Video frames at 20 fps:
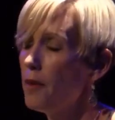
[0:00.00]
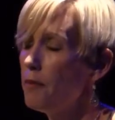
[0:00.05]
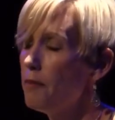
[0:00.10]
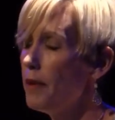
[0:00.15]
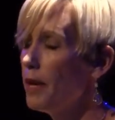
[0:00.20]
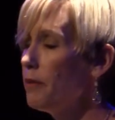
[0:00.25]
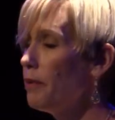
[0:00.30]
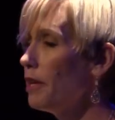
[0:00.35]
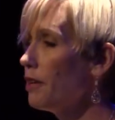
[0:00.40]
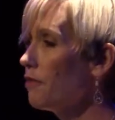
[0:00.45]

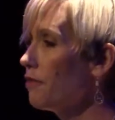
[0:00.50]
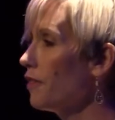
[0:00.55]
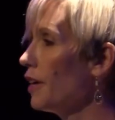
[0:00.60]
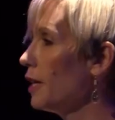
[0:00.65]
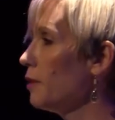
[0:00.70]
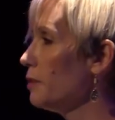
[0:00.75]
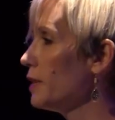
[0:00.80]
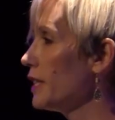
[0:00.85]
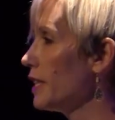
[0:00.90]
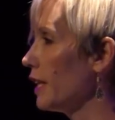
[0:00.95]
Maybe it
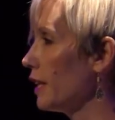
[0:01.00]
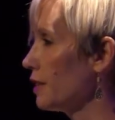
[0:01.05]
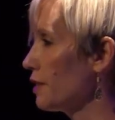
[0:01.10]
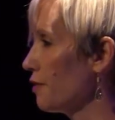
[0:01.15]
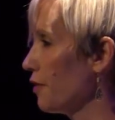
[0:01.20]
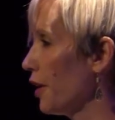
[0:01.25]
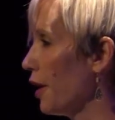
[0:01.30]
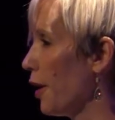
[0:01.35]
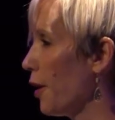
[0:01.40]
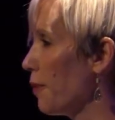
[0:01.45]
frames things
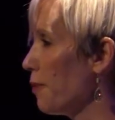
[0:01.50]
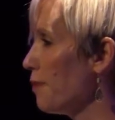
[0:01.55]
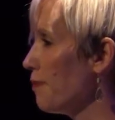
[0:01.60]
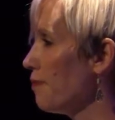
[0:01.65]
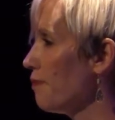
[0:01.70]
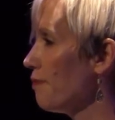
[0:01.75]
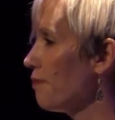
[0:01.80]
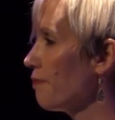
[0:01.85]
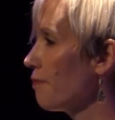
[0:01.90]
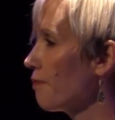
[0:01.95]
for him.
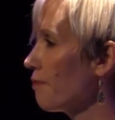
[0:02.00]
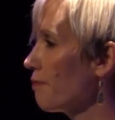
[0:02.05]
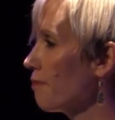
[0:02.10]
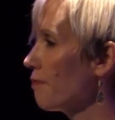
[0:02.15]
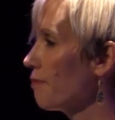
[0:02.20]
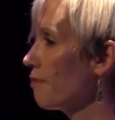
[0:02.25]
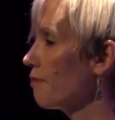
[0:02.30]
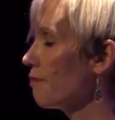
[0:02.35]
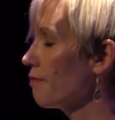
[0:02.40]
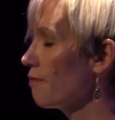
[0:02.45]

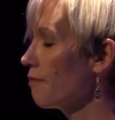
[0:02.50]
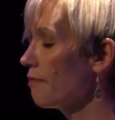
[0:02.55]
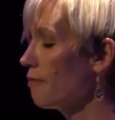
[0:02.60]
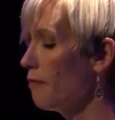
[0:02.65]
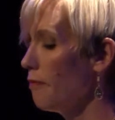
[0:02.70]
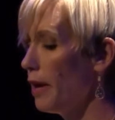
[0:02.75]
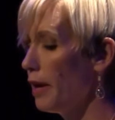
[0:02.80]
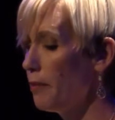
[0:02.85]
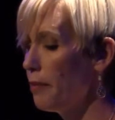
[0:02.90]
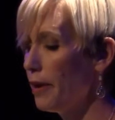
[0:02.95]

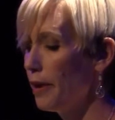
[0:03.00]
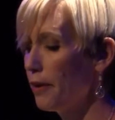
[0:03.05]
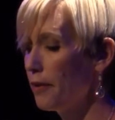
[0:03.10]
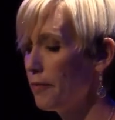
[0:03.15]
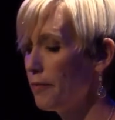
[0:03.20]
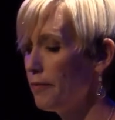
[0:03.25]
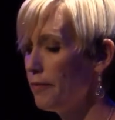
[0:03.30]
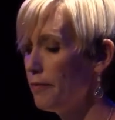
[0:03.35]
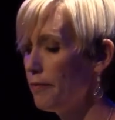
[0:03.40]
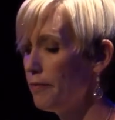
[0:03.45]
Maybe.
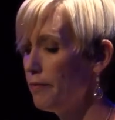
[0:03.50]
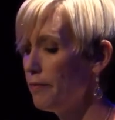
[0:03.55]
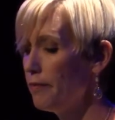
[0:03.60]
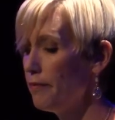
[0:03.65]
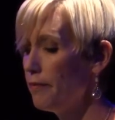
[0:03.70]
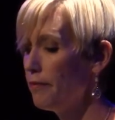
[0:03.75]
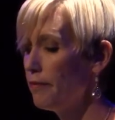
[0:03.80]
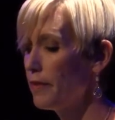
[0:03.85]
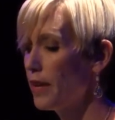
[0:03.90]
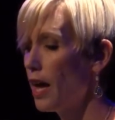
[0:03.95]

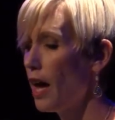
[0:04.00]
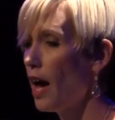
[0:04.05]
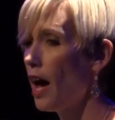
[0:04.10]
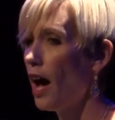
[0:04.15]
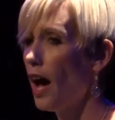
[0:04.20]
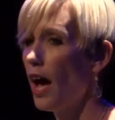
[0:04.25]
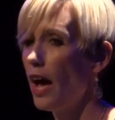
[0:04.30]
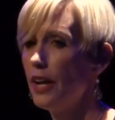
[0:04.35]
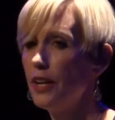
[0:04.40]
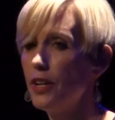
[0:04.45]

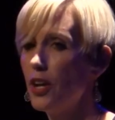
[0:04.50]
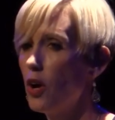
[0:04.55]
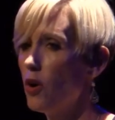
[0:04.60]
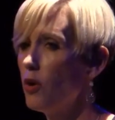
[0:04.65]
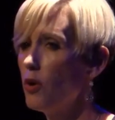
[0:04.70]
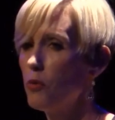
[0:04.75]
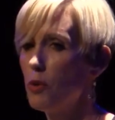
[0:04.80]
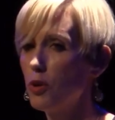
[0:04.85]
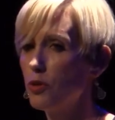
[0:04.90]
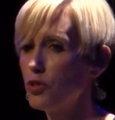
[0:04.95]
I
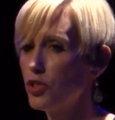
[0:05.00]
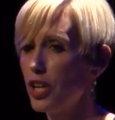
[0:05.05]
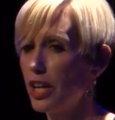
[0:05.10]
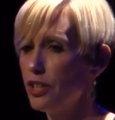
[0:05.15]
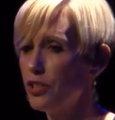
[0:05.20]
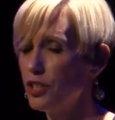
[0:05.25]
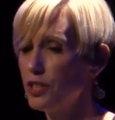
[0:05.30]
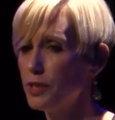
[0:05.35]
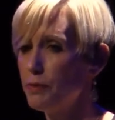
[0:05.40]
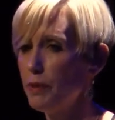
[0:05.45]
know it won't
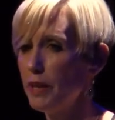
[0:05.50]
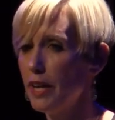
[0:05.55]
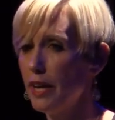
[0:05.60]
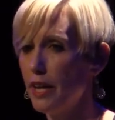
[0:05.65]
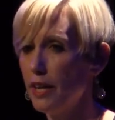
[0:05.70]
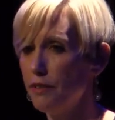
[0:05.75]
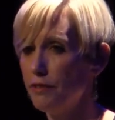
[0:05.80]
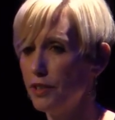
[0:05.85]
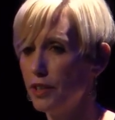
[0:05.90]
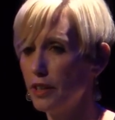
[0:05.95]
change his
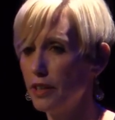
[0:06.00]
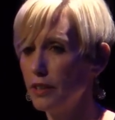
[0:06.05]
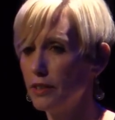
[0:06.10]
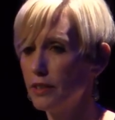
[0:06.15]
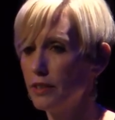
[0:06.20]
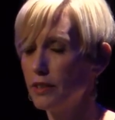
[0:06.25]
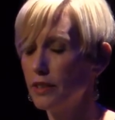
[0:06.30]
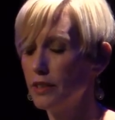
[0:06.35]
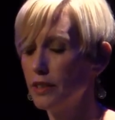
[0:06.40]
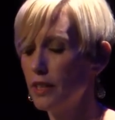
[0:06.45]
behavior
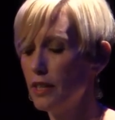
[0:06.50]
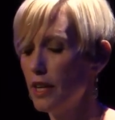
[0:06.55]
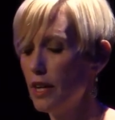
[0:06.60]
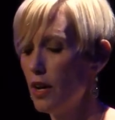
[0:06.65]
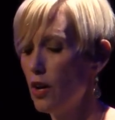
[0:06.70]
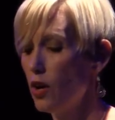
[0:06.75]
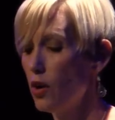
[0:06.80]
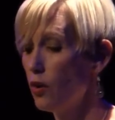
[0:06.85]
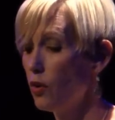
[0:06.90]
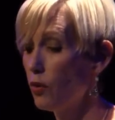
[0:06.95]

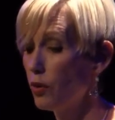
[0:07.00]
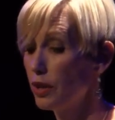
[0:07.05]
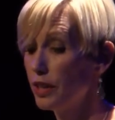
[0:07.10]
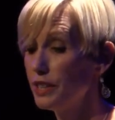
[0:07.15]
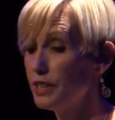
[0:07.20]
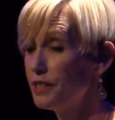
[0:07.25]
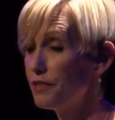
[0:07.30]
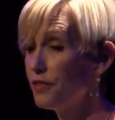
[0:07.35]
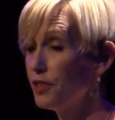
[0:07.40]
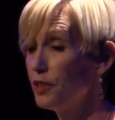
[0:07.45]
or
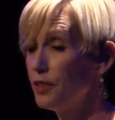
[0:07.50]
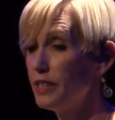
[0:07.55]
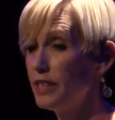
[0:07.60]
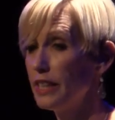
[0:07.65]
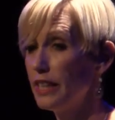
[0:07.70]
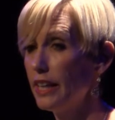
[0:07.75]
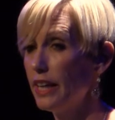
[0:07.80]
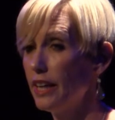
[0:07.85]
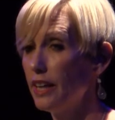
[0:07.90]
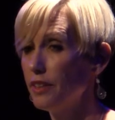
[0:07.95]
his food
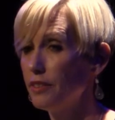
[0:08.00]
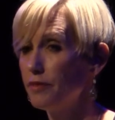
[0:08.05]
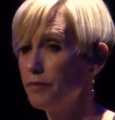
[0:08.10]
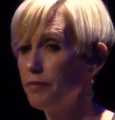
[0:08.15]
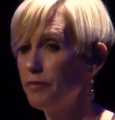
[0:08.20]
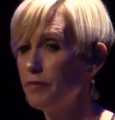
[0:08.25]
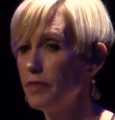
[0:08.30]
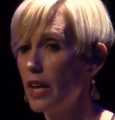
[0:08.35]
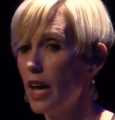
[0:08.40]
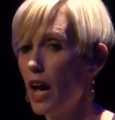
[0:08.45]
seeking.
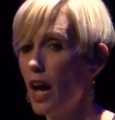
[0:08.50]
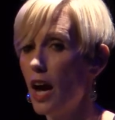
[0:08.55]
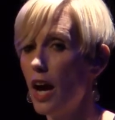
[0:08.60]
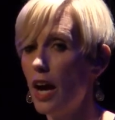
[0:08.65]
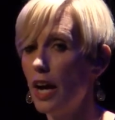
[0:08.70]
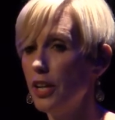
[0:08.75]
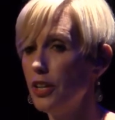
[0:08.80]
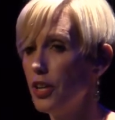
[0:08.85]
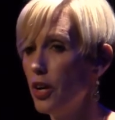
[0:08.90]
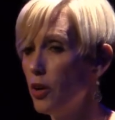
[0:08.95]

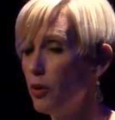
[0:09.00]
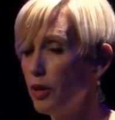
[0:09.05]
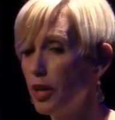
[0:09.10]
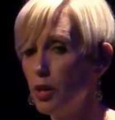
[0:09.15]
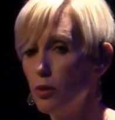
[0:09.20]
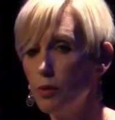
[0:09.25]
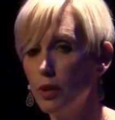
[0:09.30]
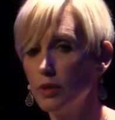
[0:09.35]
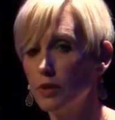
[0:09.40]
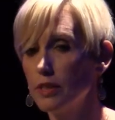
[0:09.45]
I know
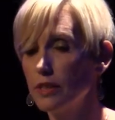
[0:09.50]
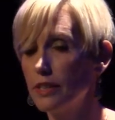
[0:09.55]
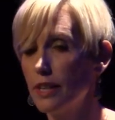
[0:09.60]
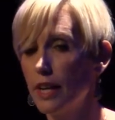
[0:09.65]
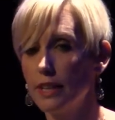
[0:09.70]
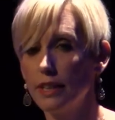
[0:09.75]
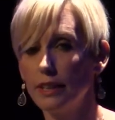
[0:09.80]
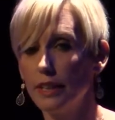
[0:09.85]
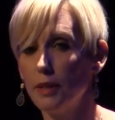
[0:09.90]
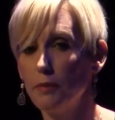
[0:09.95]
he won't
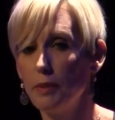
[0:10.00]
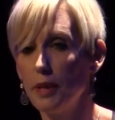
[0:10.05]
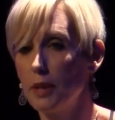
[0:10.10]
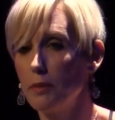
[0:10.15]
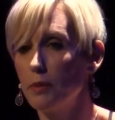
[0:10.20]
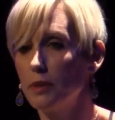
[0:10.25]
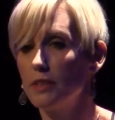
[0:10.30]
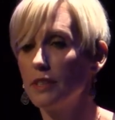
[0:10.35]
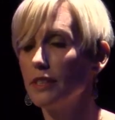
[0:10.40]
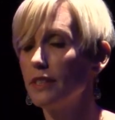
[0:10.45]
suddenly be
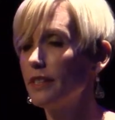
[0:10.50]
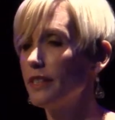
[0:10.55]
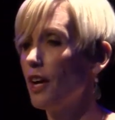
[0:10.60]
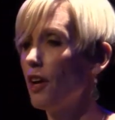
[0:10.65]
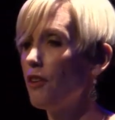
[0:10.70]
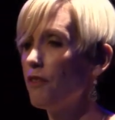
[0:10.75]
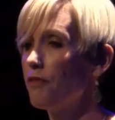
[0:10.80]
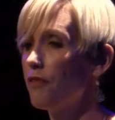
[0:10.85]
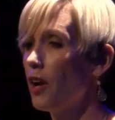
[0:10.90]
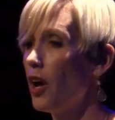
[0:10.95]
able to
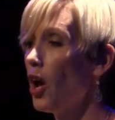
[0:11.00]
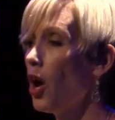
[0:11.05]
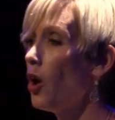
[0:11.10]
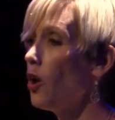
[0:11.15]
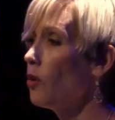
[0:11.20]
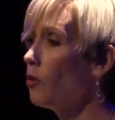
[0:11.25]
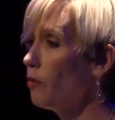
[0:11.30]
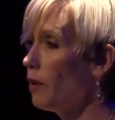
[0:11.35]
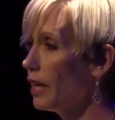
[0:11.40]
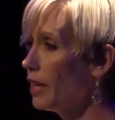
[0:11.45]

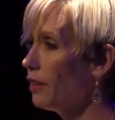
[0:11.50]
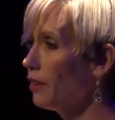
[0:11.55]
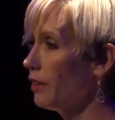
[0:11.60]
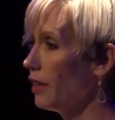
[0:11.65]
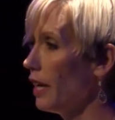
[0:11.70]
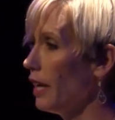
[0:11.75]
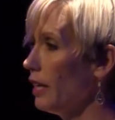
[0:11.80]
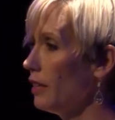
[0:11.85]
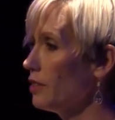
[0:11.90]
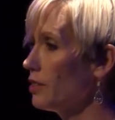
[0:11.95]

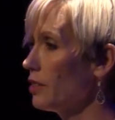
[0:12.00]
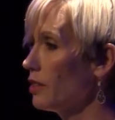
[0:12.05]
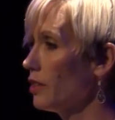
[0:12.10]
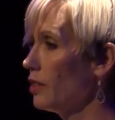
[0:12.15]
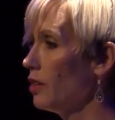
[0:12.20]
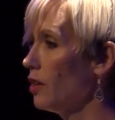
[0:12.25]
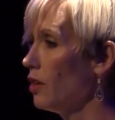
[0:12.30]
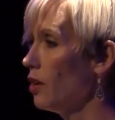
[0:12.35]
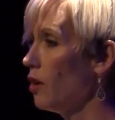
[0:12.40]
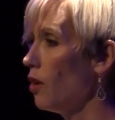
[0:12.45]
self-regulate
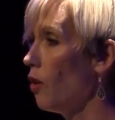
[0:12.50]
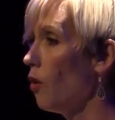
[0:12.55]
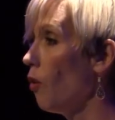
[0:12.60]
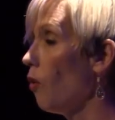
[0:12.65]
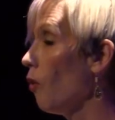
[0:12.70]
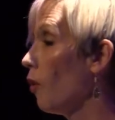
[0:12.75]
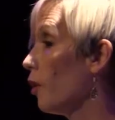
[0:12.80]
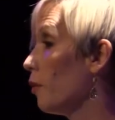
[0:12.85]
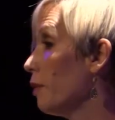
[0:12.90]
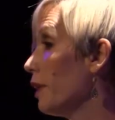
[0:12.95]

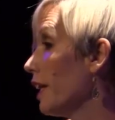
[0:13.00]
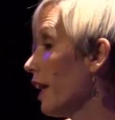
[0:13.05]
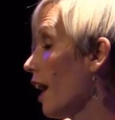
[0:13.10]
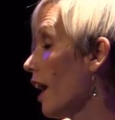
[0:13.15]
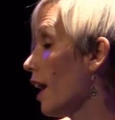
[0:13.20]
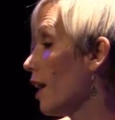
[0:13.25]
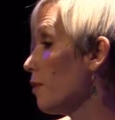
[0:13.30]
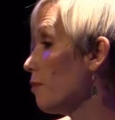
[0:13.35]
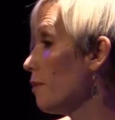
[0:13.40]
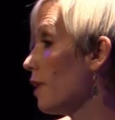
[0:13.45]
or
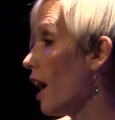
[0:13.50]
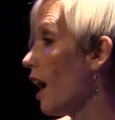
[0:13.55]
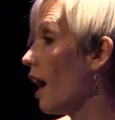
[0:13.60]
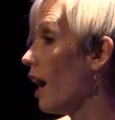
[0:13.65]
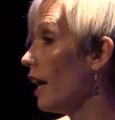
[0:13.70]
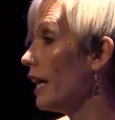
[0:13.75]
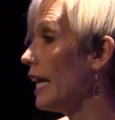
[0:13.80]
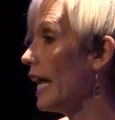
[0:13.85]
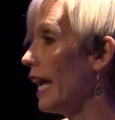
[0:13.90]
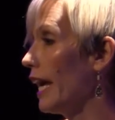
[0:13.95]
become
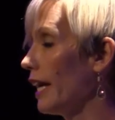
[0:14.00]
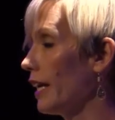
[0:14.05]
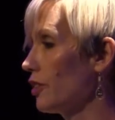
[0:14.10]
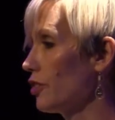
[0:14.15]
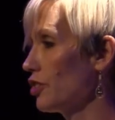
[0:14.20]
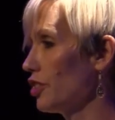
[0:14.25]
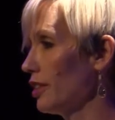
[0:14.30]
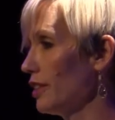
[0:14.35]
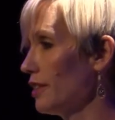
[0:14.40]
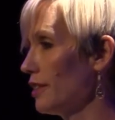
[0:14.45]

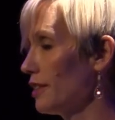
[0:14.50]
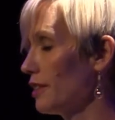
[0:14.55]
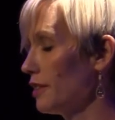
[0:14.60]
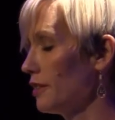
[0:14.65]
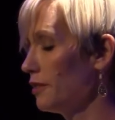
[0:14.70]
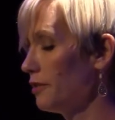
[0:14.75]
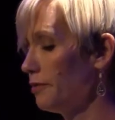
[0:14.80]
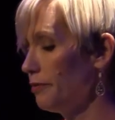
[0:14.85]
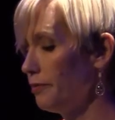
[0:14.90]
unanxious.